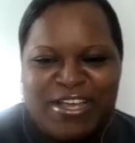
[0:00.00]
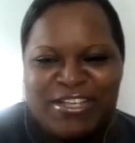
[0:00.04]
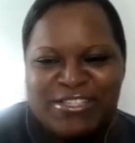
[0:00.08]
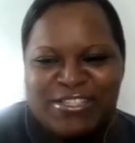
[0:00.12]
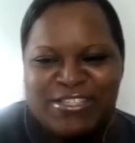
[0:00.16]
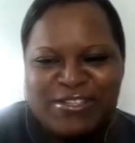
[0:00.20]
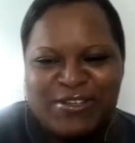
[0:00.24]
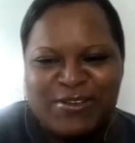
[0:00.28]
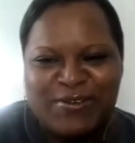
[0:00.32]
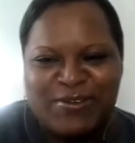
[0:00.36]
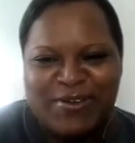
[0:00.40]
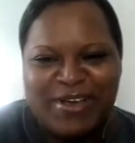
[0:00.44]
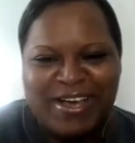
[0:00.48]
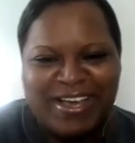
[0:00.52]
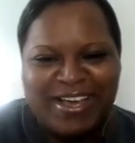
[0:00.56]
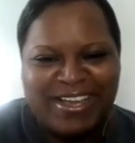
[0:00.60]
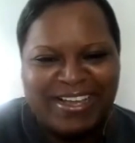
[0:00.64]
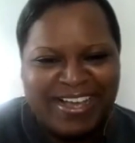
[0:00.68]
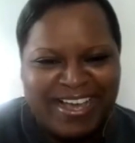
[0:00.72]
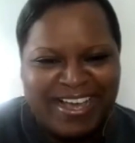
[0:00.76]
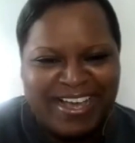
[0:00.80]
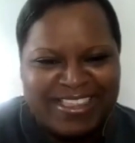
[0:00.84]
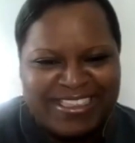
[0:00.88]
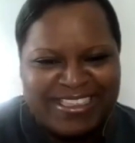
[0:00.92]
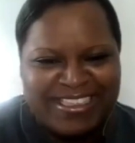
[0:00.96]
So I
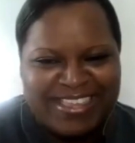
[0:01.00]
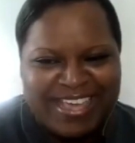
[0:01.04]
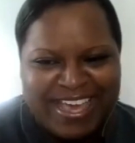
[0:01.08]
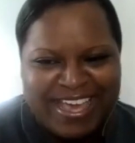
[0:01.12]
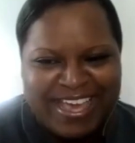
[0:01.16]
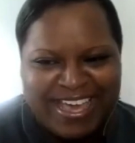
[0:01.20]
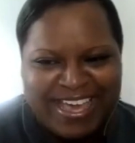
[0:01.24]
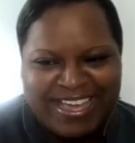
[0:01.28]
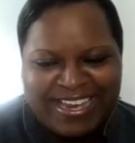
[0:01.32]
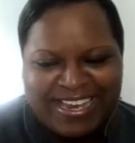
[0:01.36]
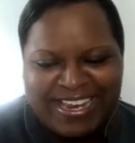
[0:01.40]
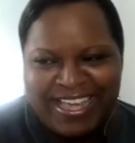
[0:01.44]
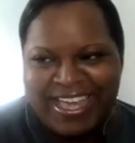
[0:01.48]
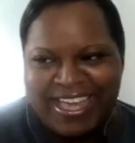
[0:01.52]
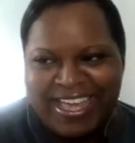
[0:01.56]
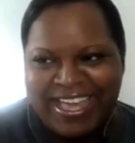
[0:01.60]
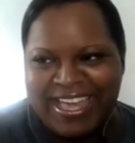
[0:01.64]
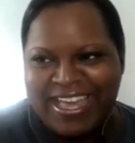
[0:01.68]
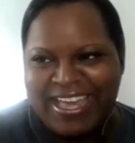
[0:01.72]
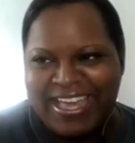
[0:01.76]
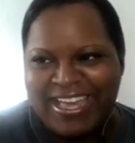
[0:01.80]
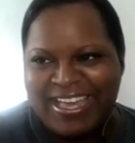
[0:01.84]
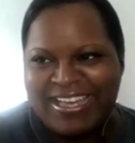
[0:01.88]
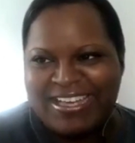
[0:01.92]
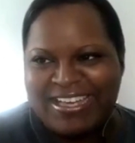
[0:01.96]
got that.
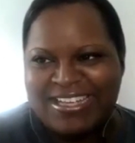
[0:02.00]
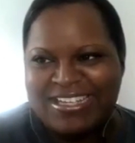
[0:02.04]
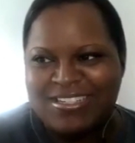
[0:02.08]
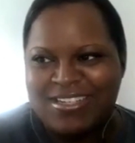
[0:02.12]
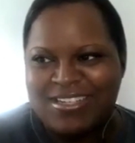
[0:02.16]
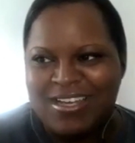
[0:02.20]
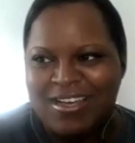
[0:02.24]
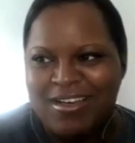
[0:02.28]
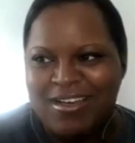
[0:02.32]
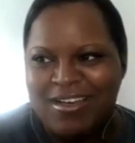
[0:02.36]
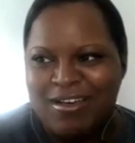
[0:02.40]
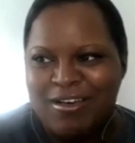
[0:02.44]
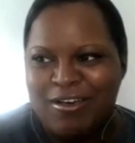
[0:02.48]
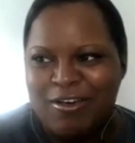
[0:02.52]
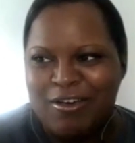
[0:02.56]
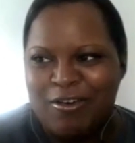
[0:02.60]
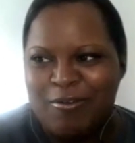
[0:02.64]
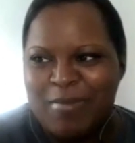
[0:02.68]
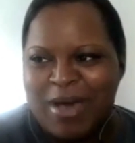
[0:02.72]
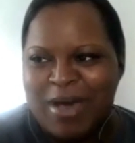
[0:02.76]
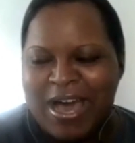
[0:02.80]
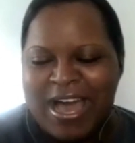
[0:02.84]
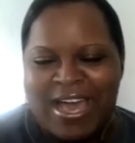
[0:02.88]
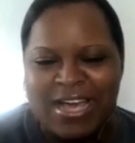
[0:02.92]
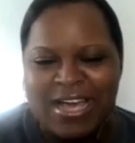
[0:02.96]
And
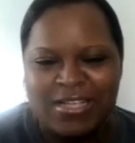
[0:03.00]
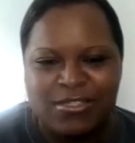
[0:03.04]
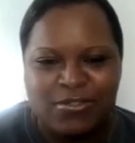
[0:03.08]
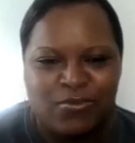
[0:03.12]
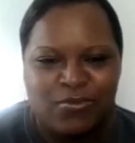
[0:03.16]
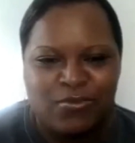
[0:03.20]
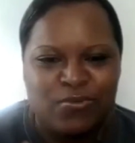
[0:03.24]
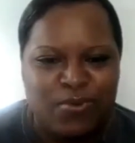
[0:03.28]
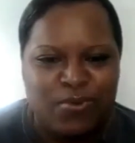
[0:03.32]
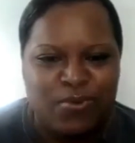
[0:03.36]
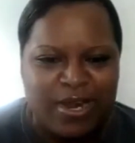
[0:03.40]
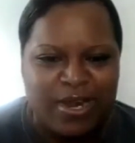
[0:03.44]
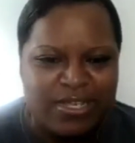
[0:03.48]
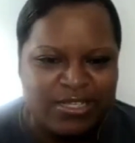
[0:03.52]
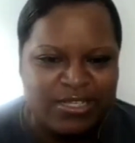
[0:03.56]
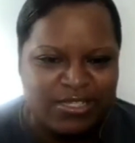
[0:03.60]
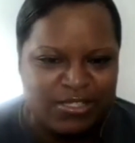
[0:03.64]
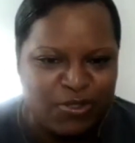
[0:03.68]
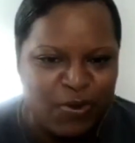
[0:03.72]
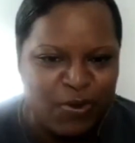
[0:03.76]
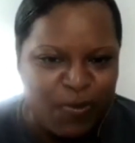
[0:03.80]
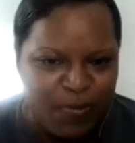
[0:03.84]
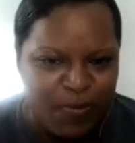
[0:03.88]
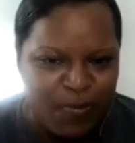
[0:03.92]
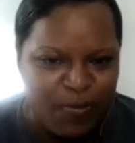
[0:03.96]
I had to write
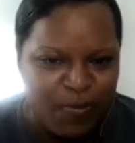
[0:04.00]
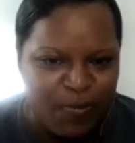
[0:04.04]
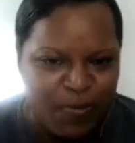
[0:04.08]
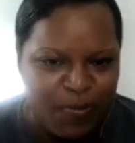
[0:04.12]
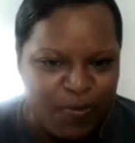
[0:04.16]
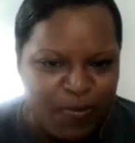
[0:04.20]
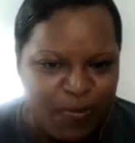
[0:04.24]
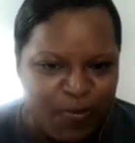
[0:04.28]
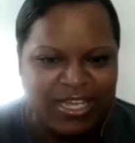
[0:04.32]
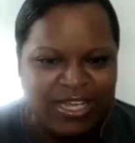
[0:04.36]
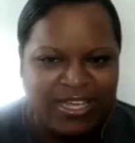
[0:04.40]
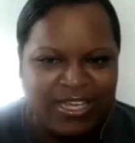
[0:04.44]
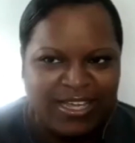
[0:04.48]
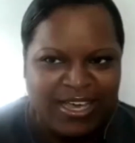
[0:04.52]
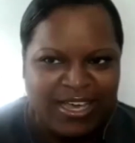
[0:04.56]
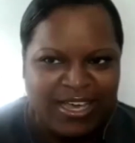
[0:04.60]
so much.